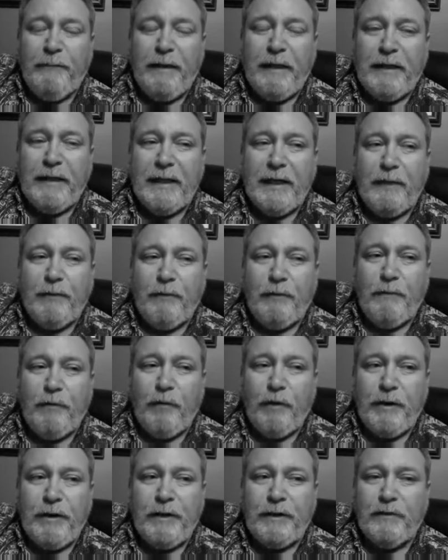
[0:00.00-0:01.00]
Mandated
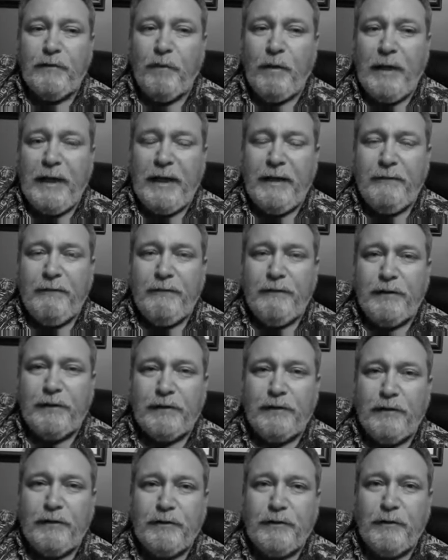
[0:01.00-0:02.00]
reporting is waived for
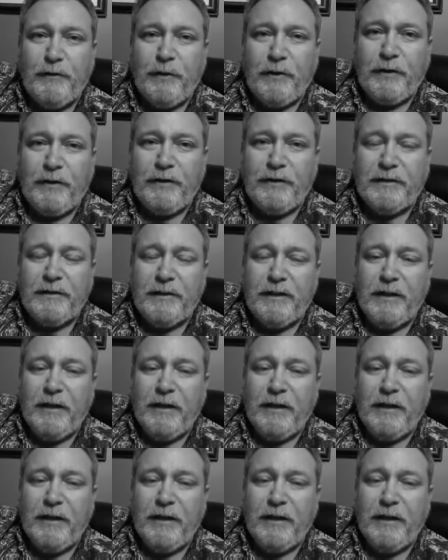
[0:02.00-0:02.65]
social workers